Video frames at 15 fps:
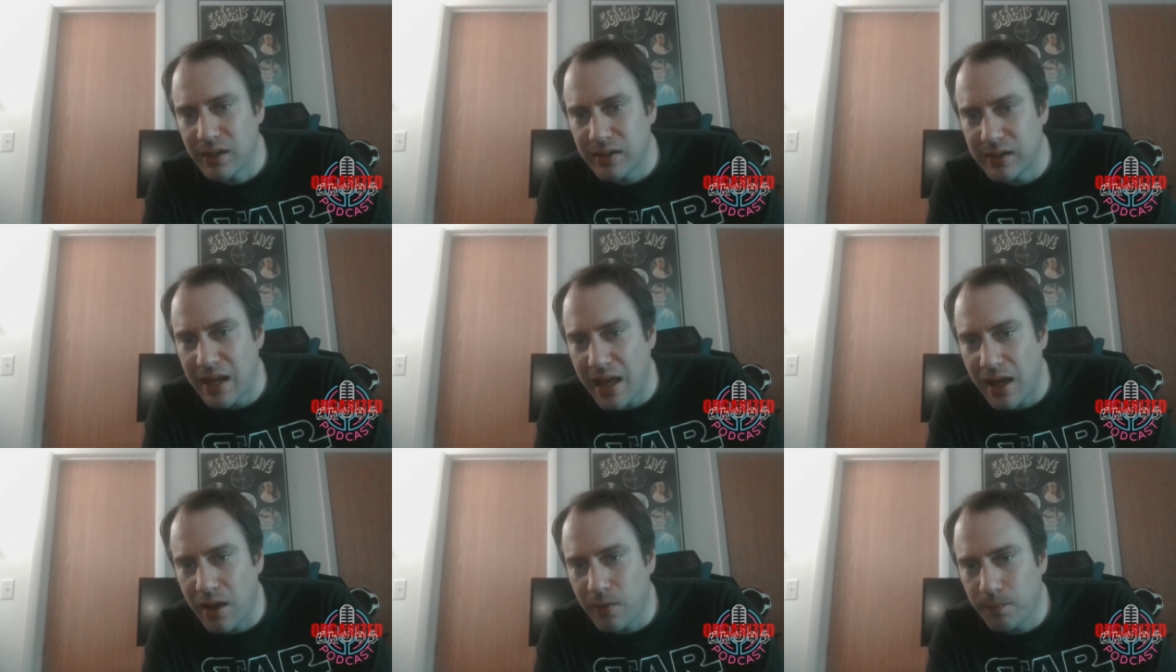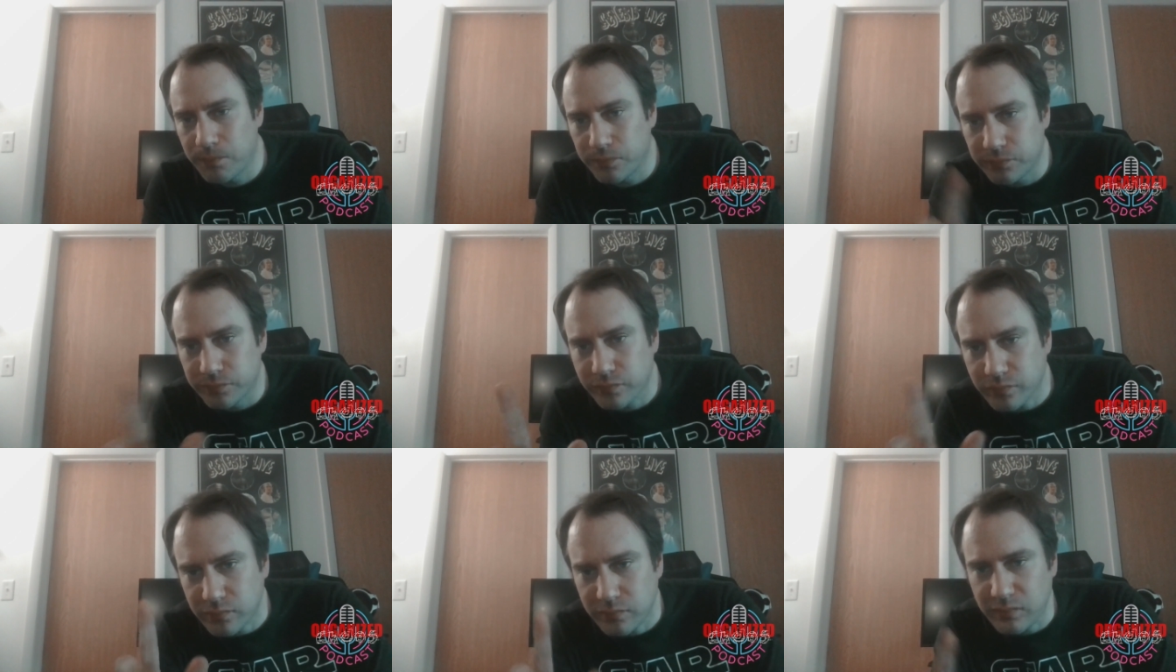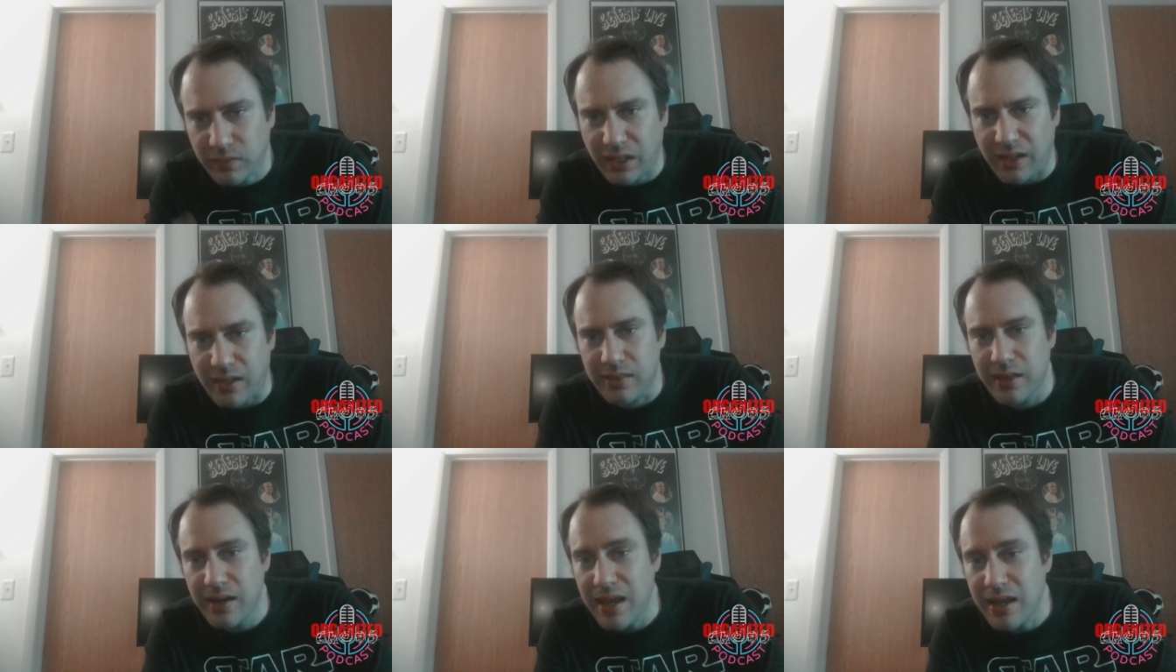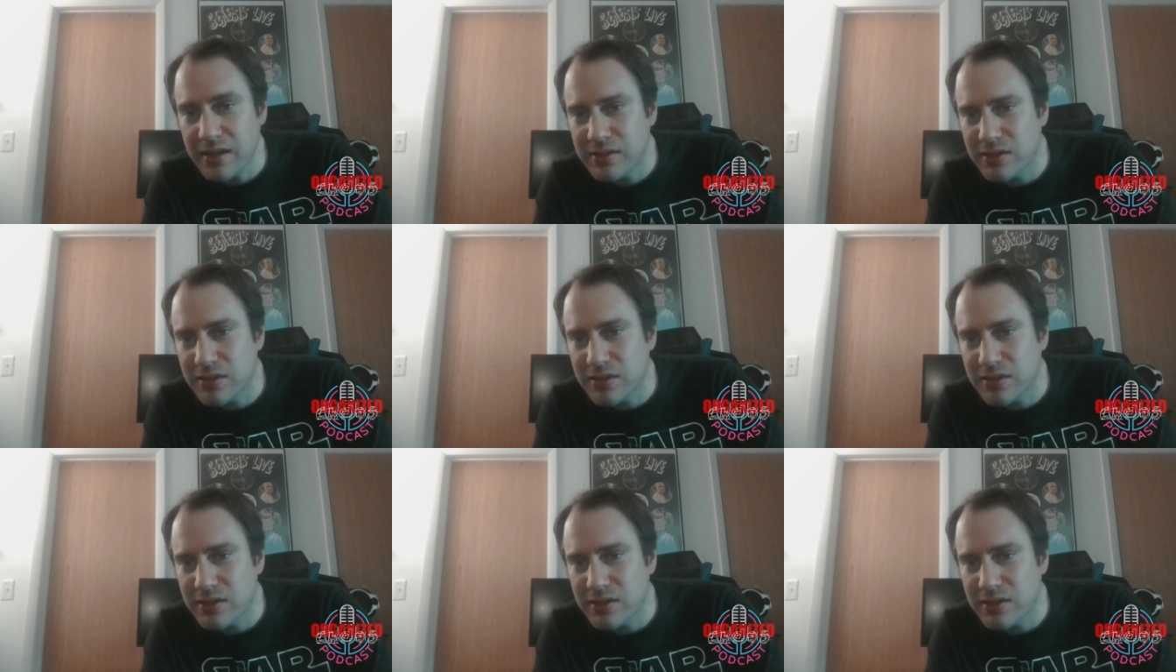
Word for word: Now, the next